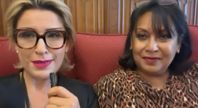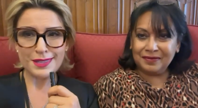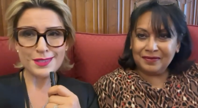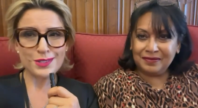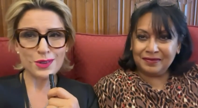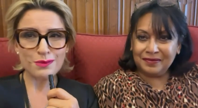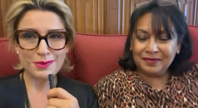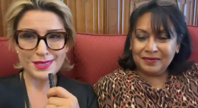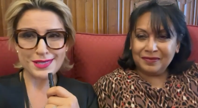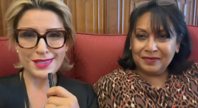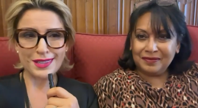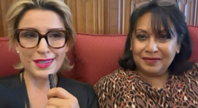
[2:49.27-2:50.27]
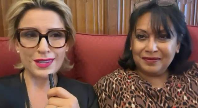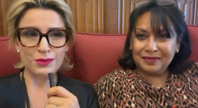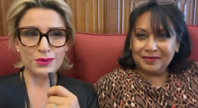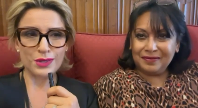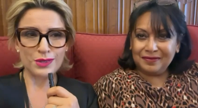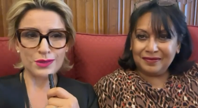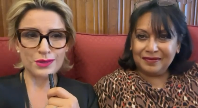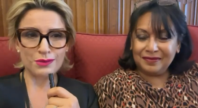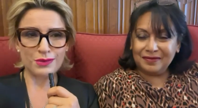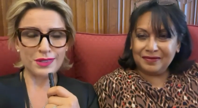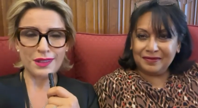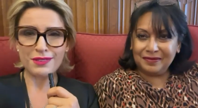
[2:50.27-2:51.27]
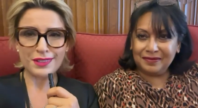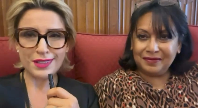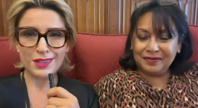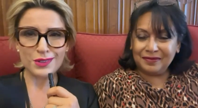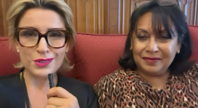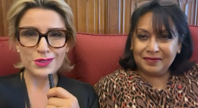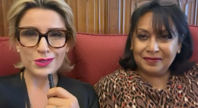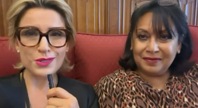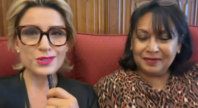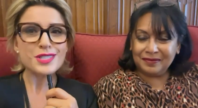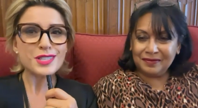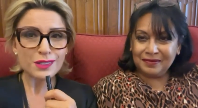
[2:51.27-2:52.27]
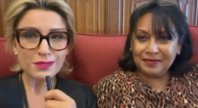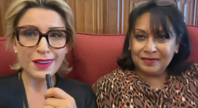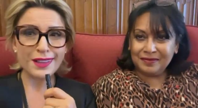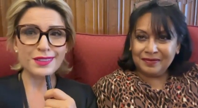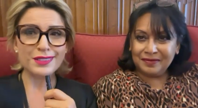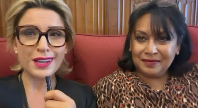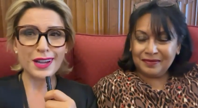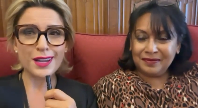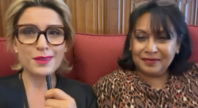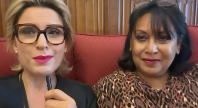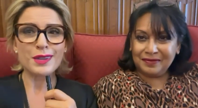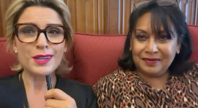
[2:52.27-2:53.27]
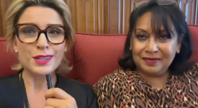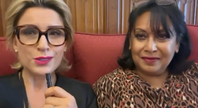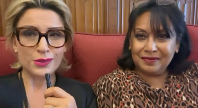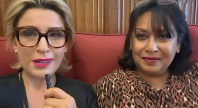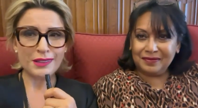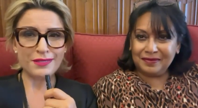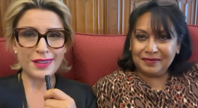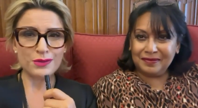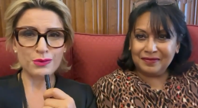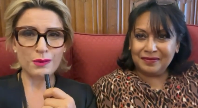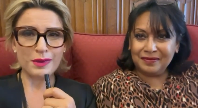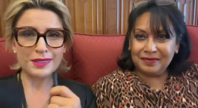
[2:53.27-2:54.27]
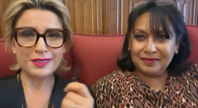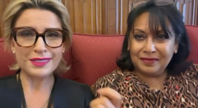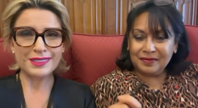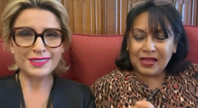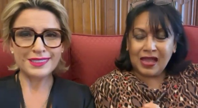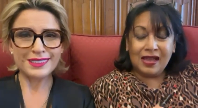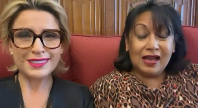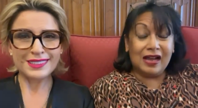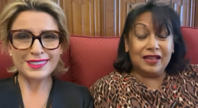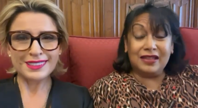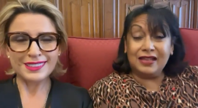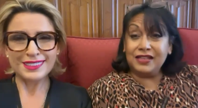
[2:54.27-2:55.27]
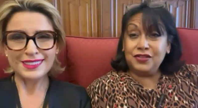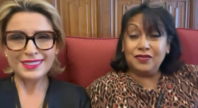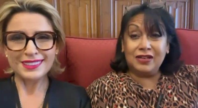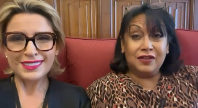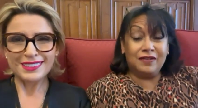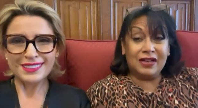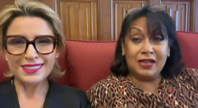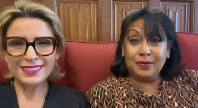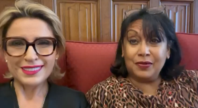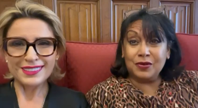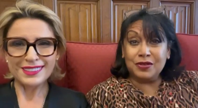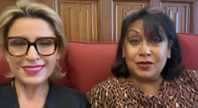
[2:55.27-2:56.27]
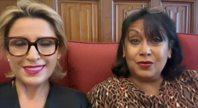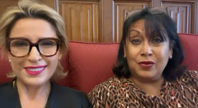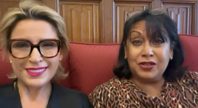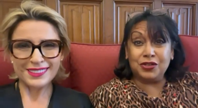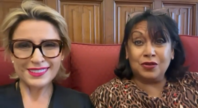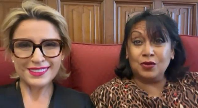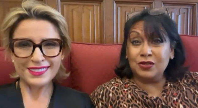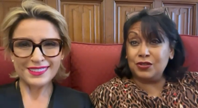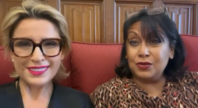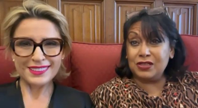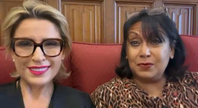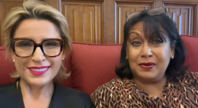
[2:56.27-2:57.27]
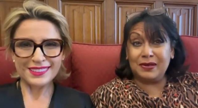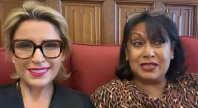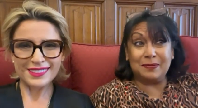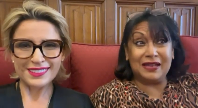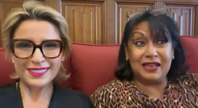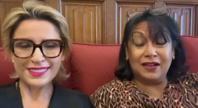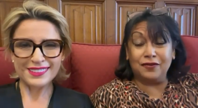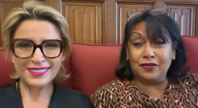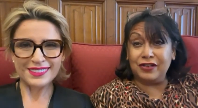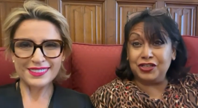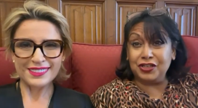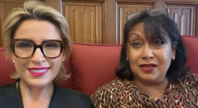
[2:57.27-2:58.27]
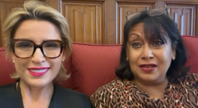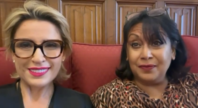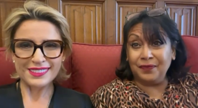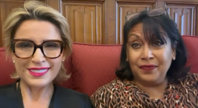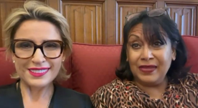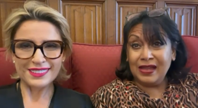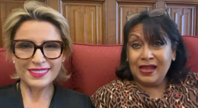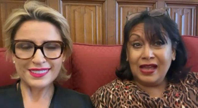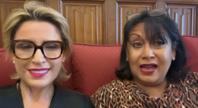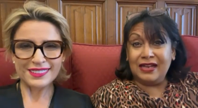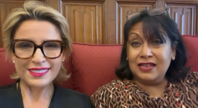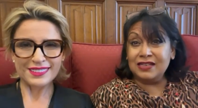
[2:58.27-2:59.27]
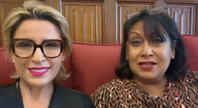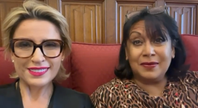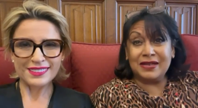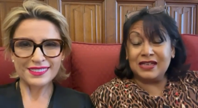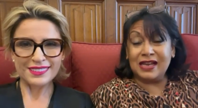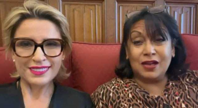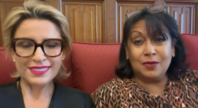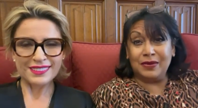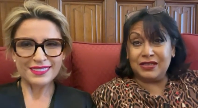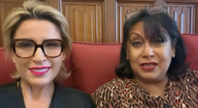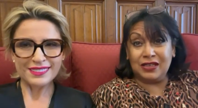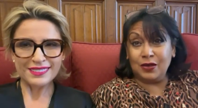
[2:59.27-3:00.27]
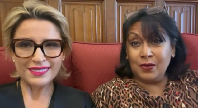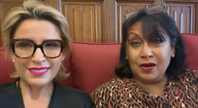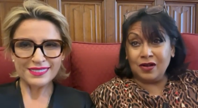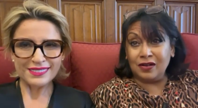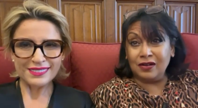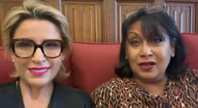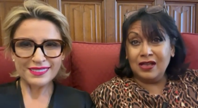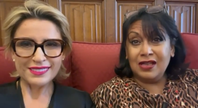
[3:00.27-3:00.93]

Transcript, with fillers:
Speaker 1: being so busy with, with everything you do, you still find the time to elevate women.
Speaker 2: I think it's really, really important. We should also be speaking for each other. And it doesn't matter how busy you are.